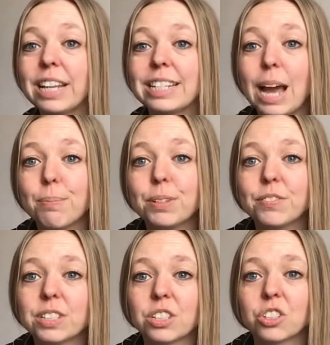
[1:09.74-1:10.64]
adaptive
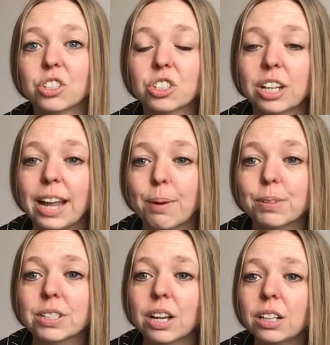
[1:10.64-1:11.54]
scissors on
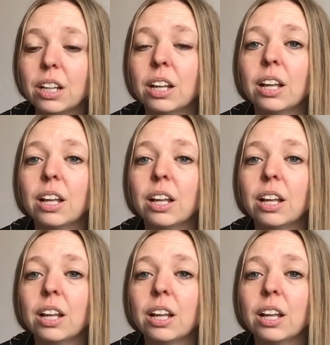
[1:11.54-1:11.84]
Amazon